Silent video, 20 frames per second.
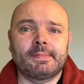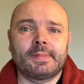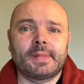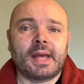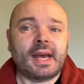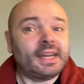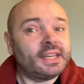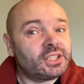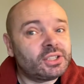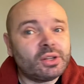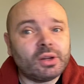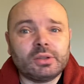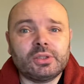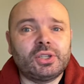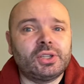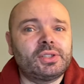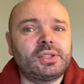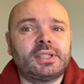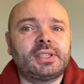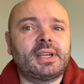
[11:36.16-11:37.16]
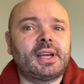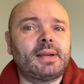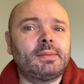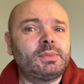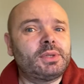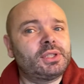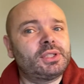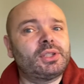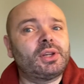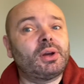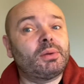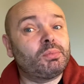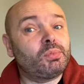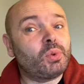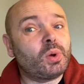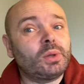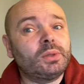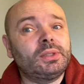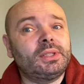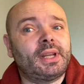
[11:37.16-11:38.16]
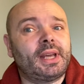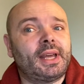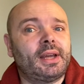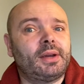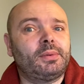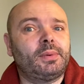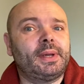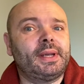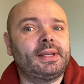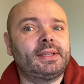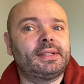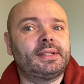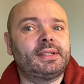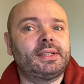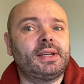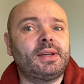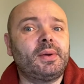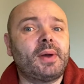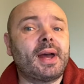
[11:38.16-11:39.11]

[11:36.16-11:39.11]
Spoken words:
And it's not just the time to stop one day a week to two.